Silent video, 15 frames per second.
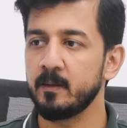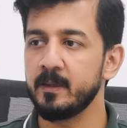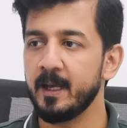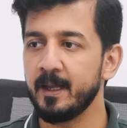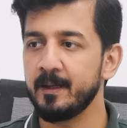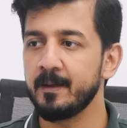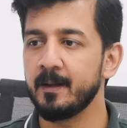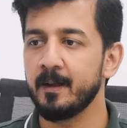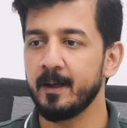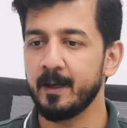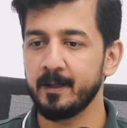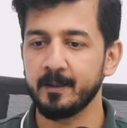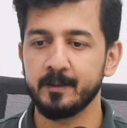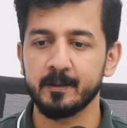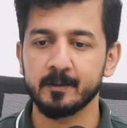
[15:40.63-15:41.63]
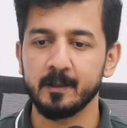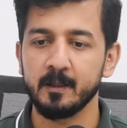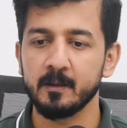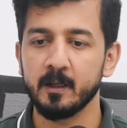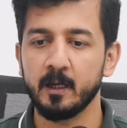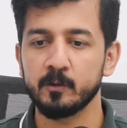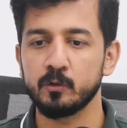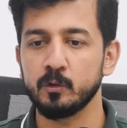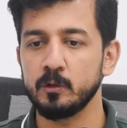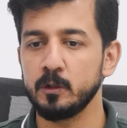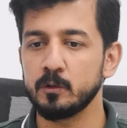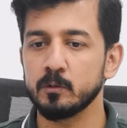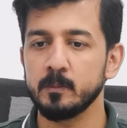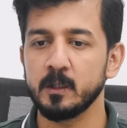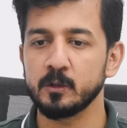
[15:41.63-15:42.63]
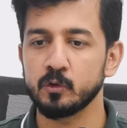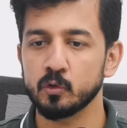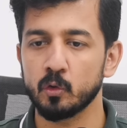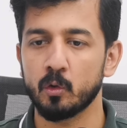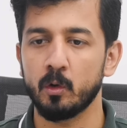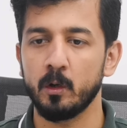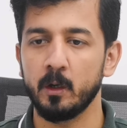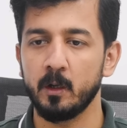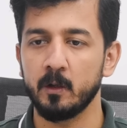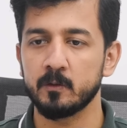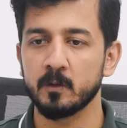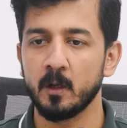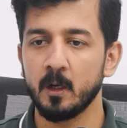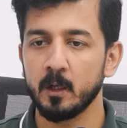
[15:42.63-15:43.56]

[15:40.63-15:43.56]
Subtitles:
Then another thing that you need to make sure is